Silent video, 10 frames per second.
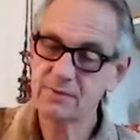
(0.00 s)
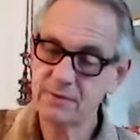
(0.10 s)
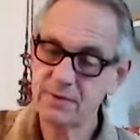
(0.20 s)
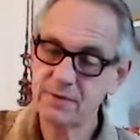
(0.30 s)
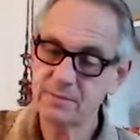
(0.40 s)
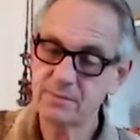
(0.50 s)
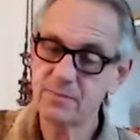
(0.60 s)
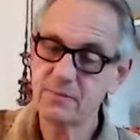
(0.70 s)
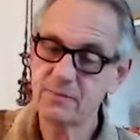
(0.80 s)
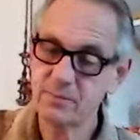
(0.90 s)

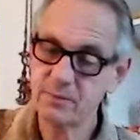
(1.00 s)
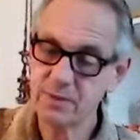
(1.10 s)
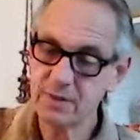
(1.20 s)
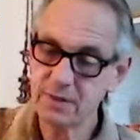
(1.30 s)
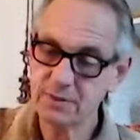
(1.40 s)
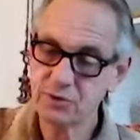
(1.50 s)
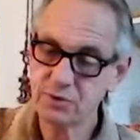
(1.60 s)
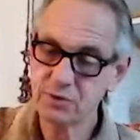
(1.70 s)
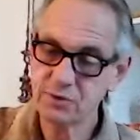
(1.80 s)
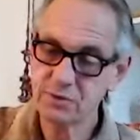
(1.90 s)
freedom from the
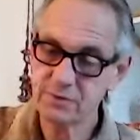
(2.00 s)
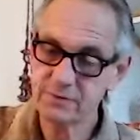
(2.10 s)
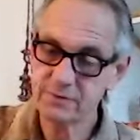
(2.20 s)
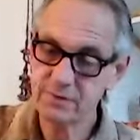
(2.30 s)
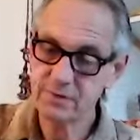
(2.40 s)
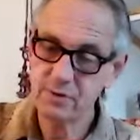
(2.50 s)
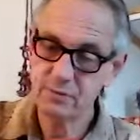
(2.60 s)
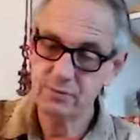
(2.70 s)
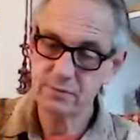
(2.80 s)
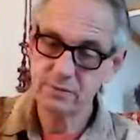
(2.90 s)
clutches of the
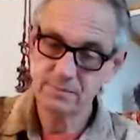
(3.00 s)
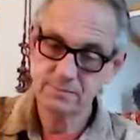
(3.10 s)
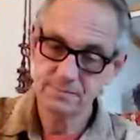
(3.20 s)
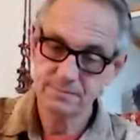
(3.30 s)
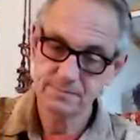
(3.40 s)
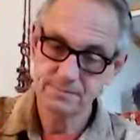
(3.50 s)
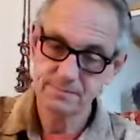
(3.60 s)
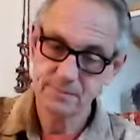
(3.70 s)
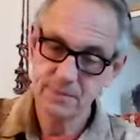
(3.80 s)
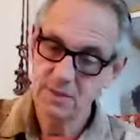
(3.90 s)
known.
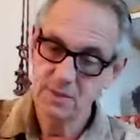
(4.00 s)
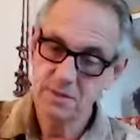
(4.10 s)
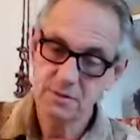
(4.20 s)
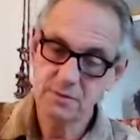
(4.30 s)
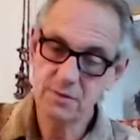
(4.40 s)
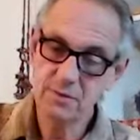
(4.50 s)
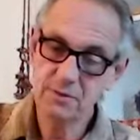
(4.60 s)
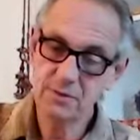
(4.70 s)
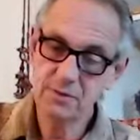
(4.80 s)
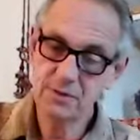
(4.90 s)
The
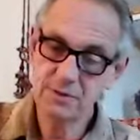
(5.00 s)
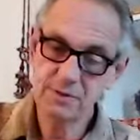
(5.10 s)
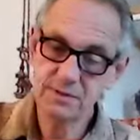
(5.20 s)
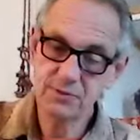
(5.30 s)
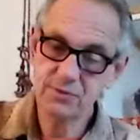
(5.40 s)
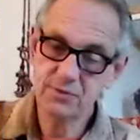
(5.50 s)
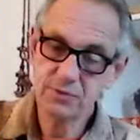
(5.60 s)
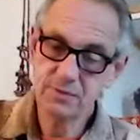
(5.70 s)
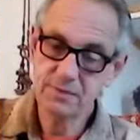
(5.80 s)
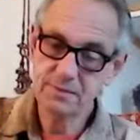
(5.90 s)
known is not
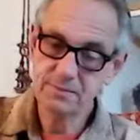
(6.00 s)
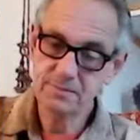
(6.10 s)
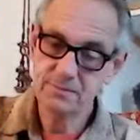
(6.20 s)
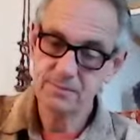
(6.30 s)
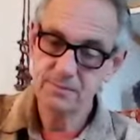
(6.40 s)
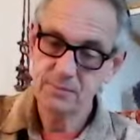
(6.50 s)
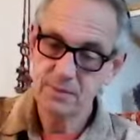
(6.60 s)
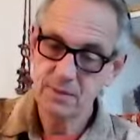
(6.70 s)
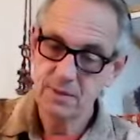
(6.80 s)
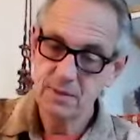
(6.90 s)
destroyed.
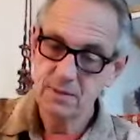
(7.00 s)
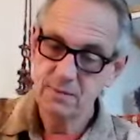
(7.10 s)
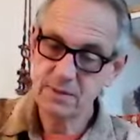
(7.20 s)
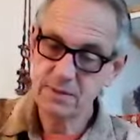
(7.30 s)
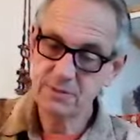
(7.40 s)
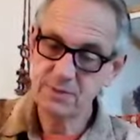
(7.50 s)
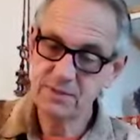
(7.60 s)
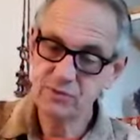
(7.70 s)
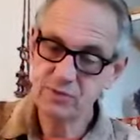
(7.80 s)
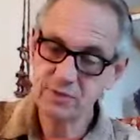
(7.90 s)
What has
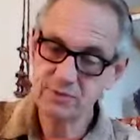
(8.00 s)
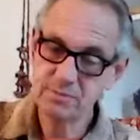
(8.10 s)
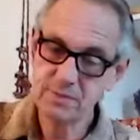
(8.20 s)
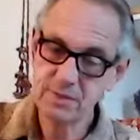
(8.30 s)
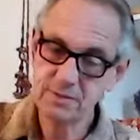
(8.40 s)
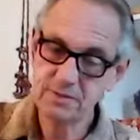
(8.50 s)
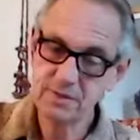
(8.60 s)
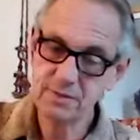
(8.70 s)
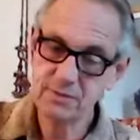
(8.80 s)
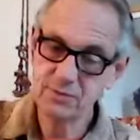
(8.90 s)
been transmitted
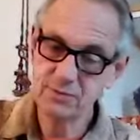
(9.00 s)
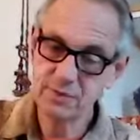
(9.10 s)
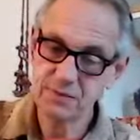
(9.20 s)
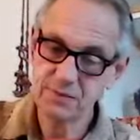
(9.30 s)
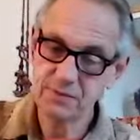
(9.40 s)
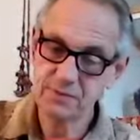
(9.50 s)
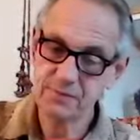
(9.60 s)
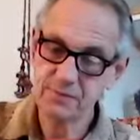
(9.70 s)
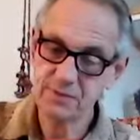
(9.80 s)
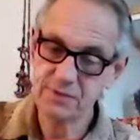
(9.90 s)
into us
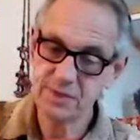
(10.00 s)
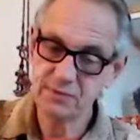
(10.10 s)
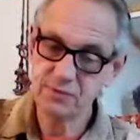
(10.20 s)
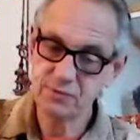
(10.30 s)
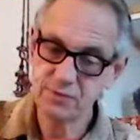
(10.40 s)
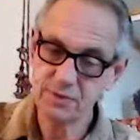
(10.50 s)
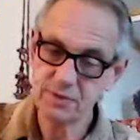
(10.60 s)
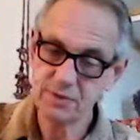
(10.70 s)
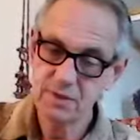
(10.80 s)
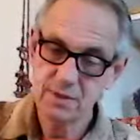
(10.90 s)
through
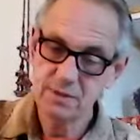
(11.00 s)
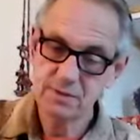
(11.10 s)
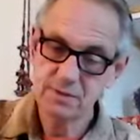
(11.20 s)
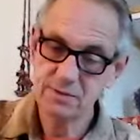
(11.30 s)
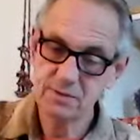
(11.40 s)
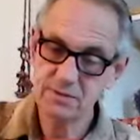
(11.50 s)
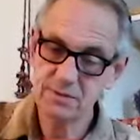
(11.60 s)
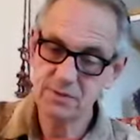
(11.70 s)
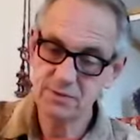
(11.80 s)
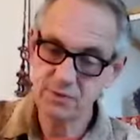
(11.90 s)
centuries does not
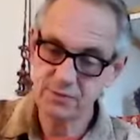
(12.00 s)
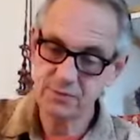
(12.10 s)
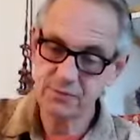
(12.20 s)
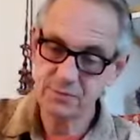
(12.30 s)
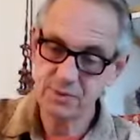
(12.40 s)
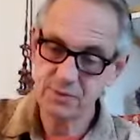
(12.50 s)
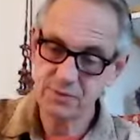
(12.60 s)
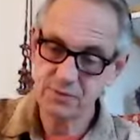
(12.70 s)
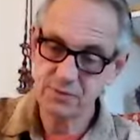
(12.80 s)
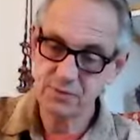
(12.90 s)
deserve to be
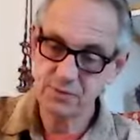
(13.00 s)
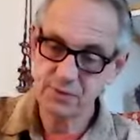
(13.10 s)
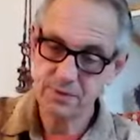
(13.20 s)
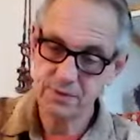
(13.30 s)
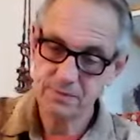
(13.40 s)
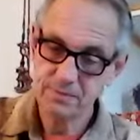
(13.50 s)
destroyed,